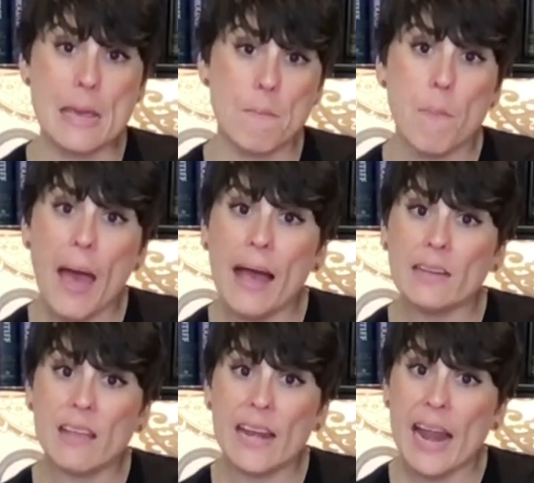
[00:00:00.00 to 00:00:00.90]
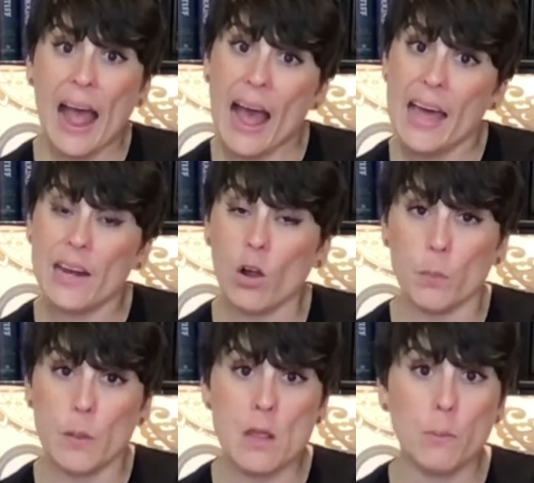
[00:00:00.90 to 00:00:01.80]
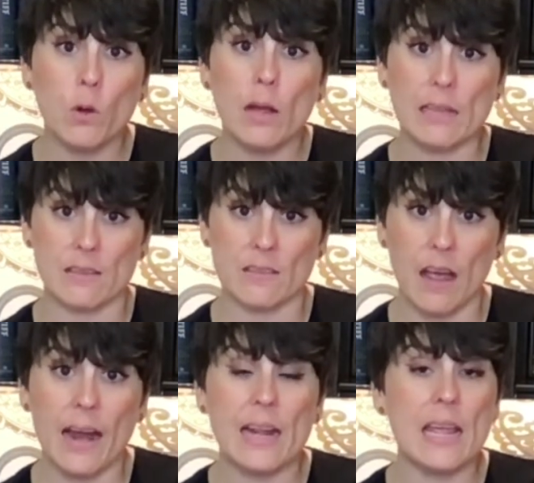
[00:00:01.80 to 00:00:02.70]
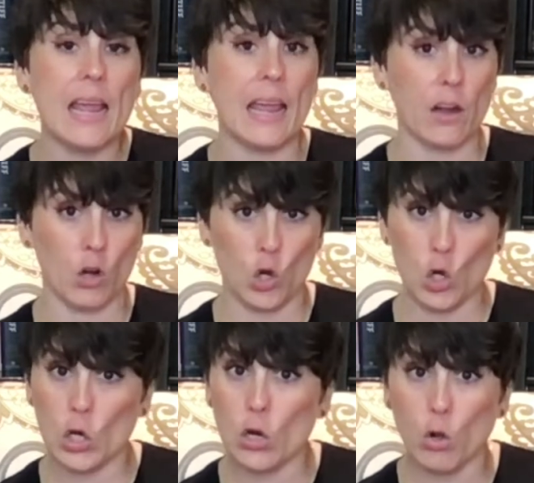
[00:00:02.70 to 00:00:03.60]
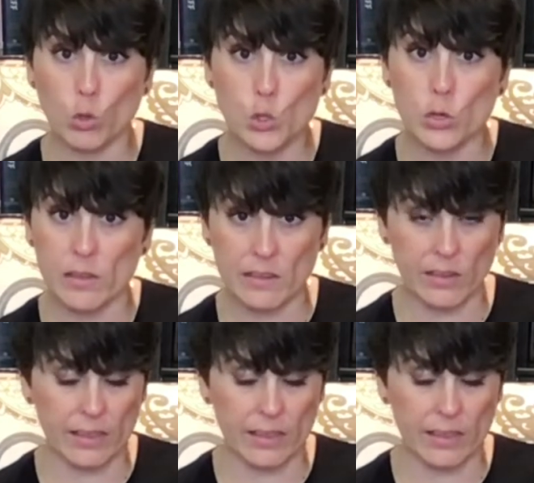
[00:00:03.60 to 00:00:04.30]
impact that it had on people and society and our current culture and things like